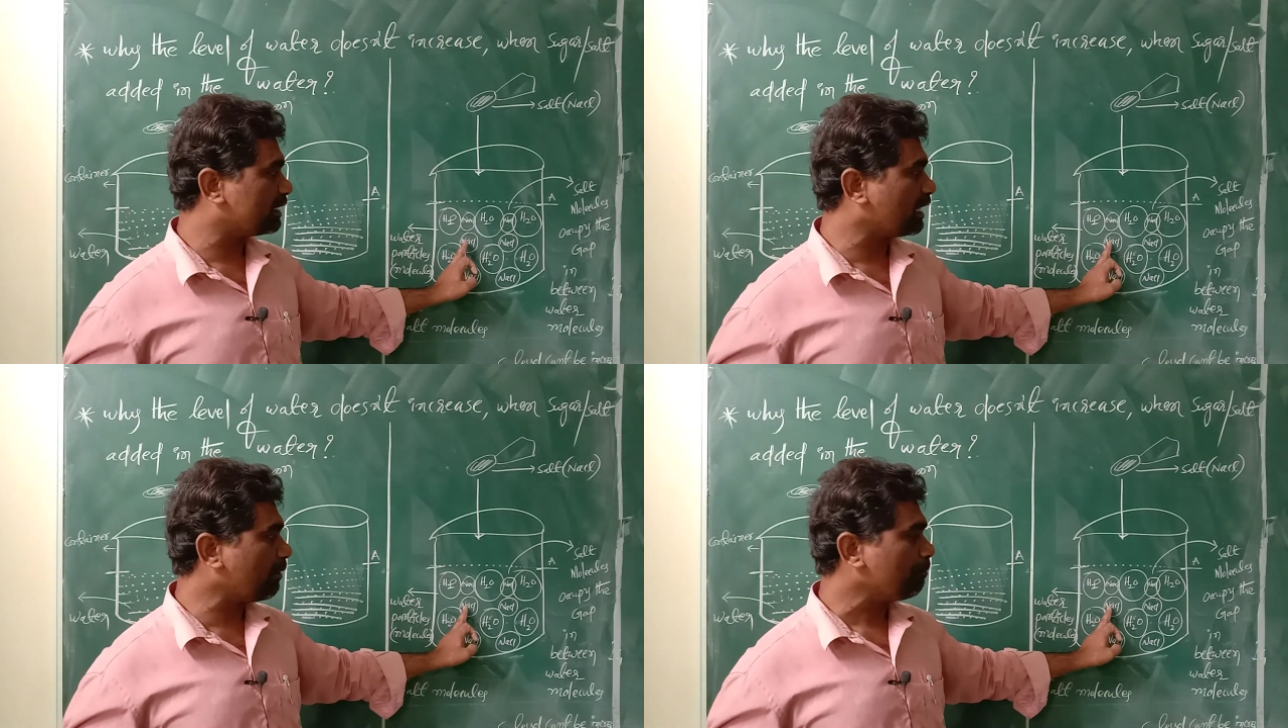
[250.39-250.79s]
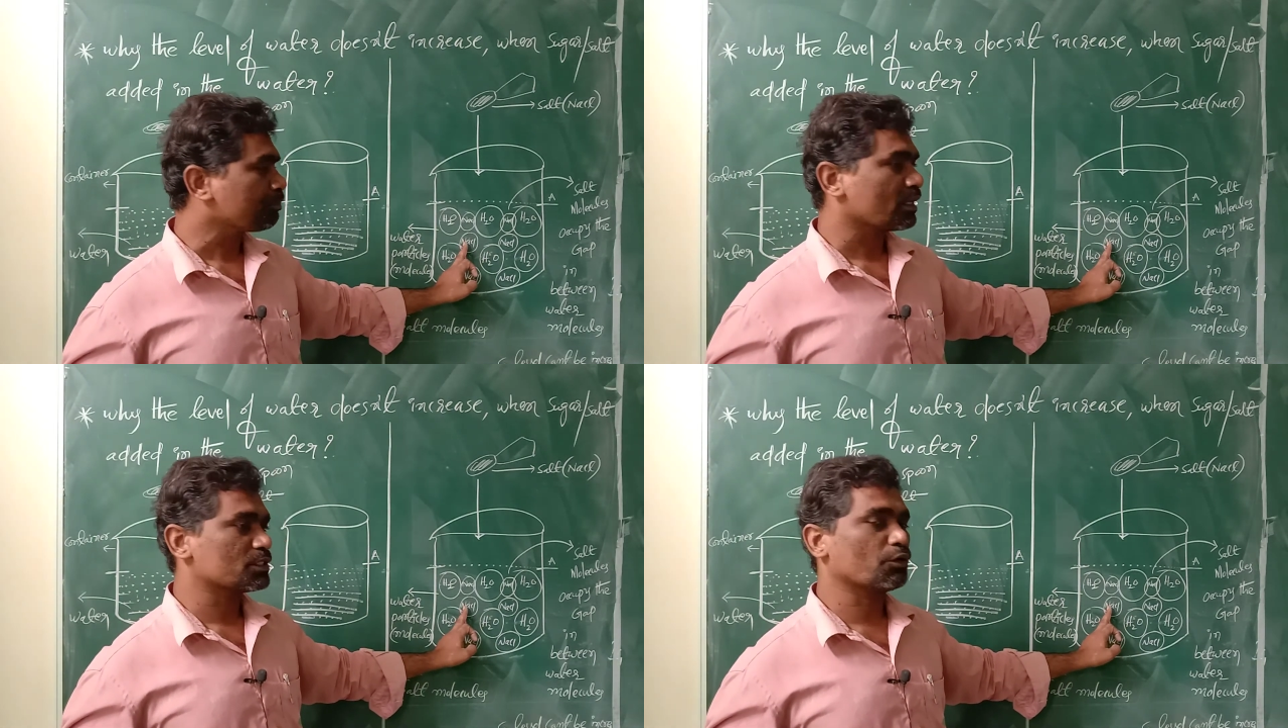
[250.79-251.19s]
by
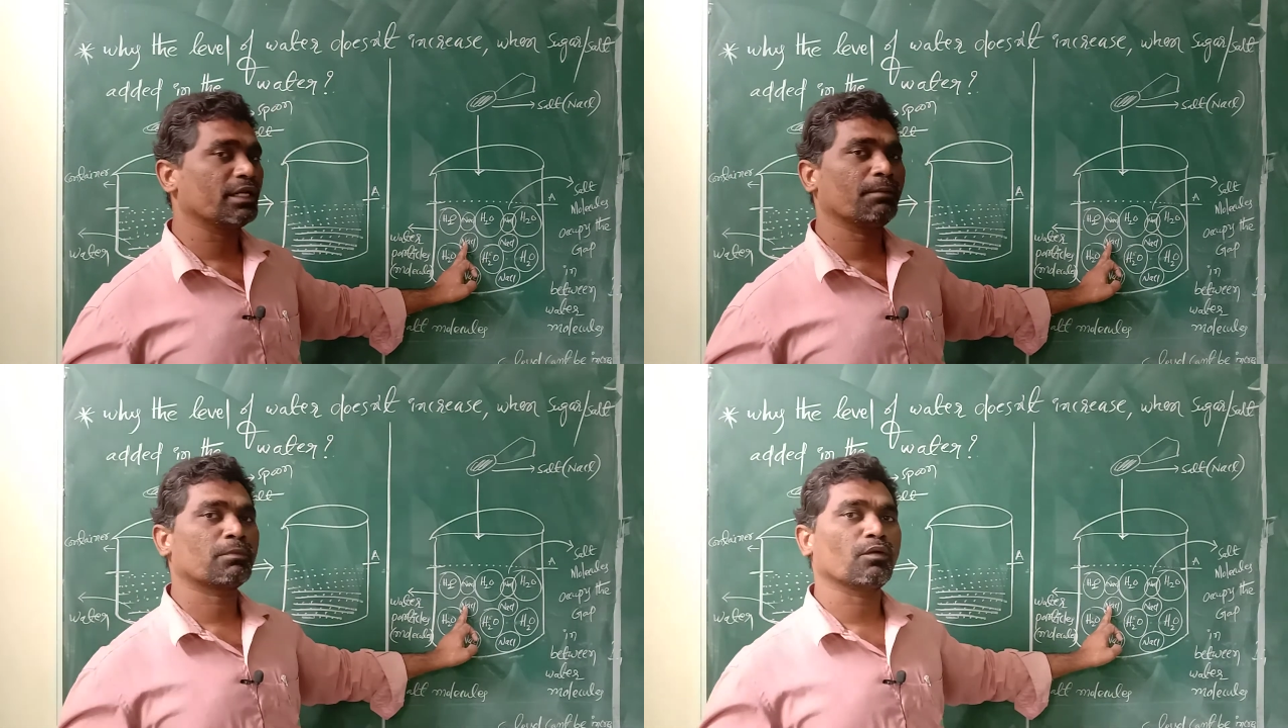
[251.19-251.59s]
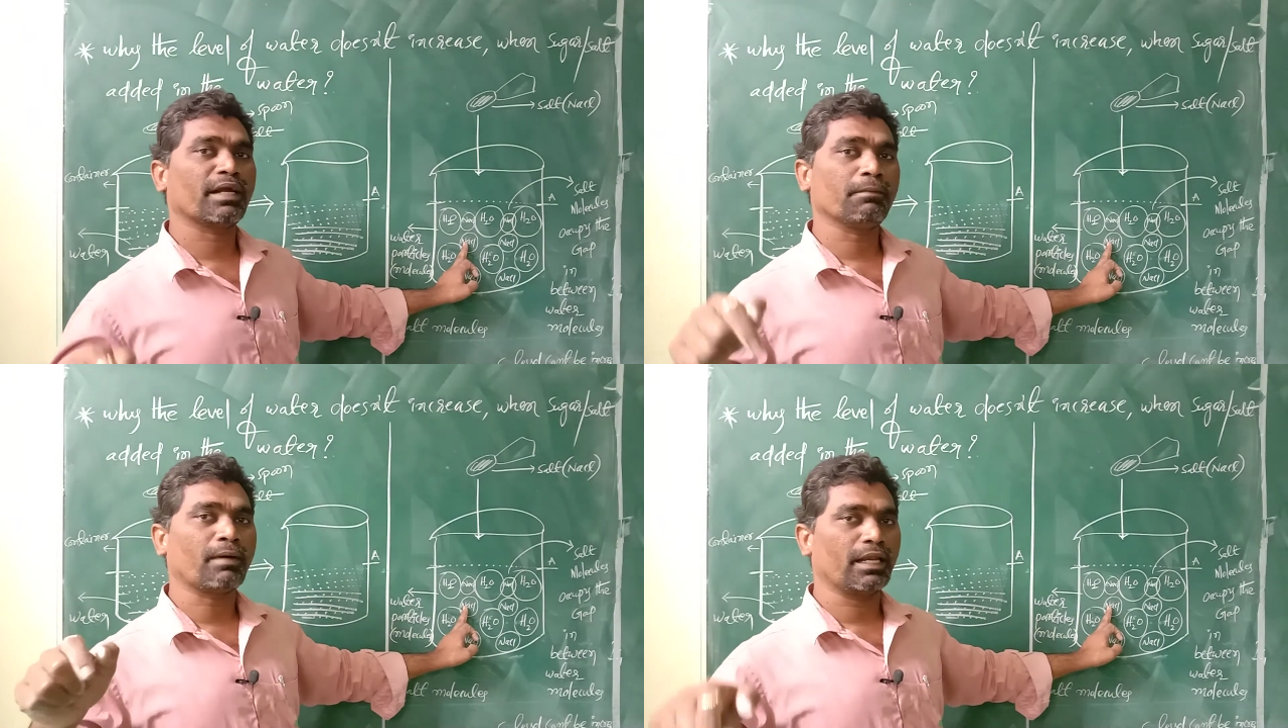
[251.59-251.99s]
the sodium
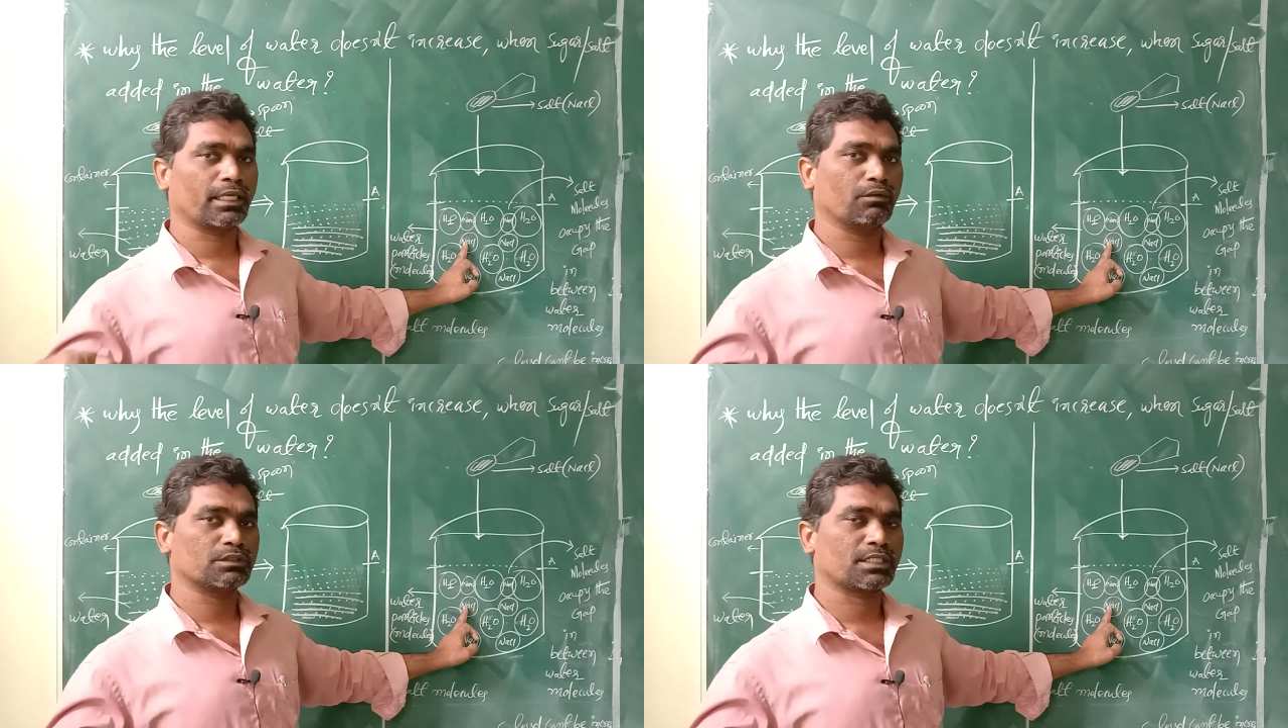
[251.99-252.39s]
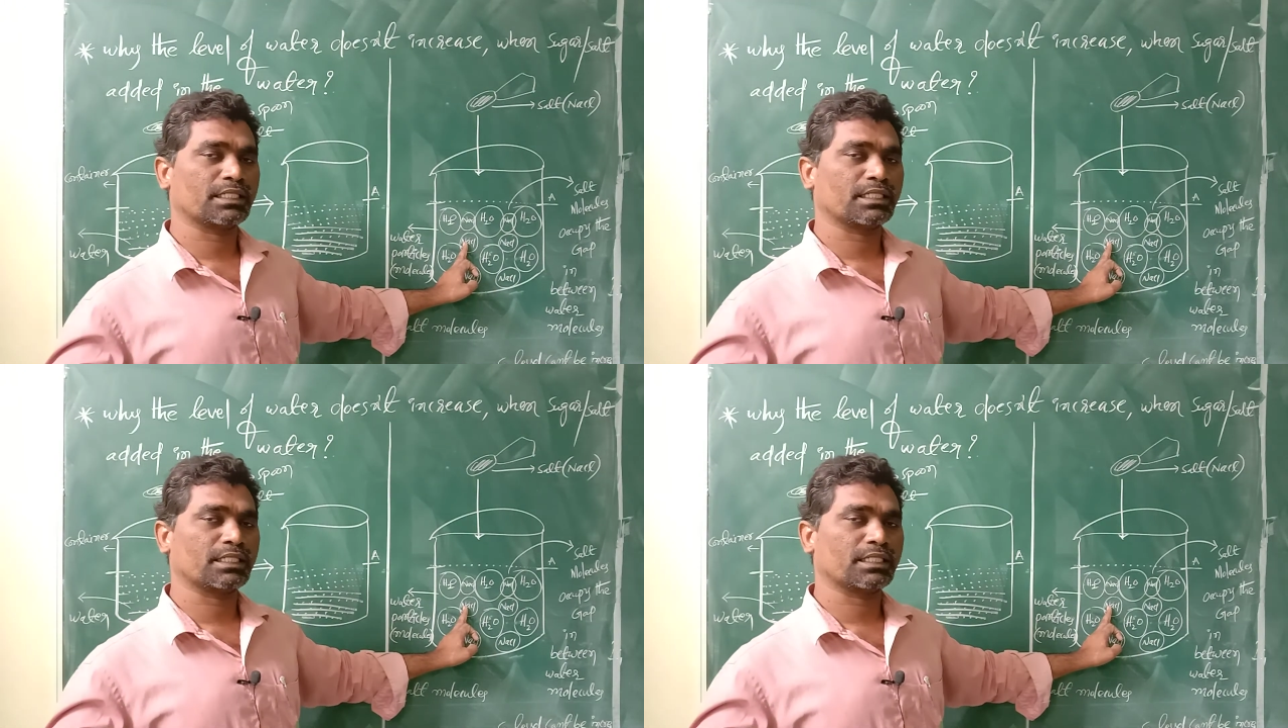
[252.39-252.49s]
chloride molecules,